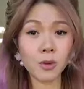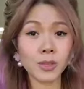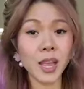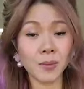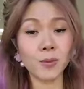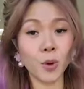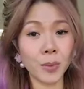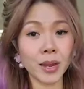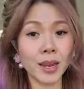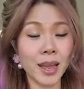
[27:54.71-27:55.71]
those type of
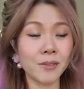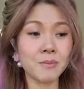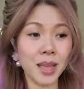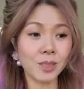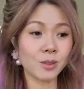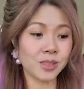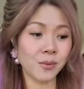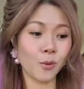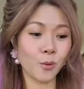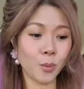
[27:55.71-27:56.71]
women, and I've met those
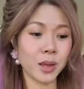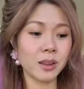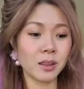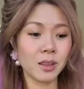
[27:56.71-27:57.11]
type of women,